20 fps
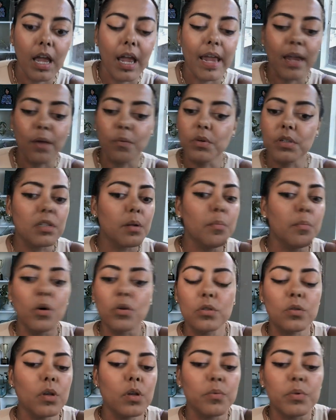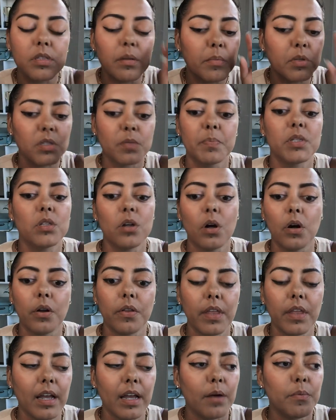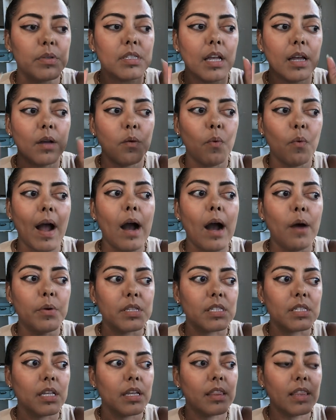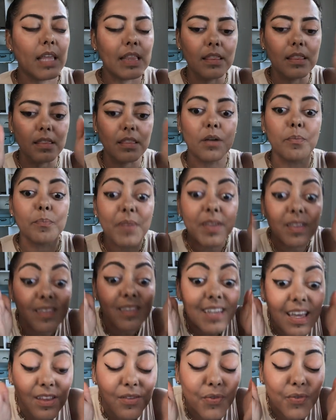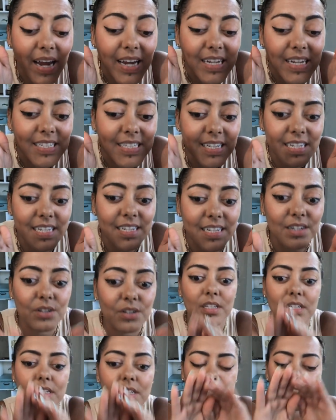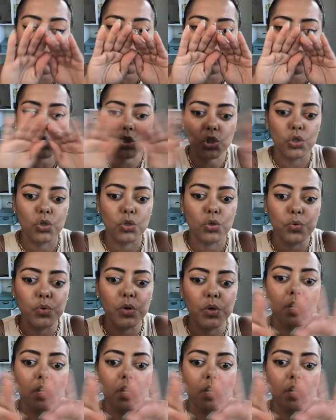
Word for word: it was the most it was the most bizarre thing i was like wow it's like they they've been together for 18 years and it's like two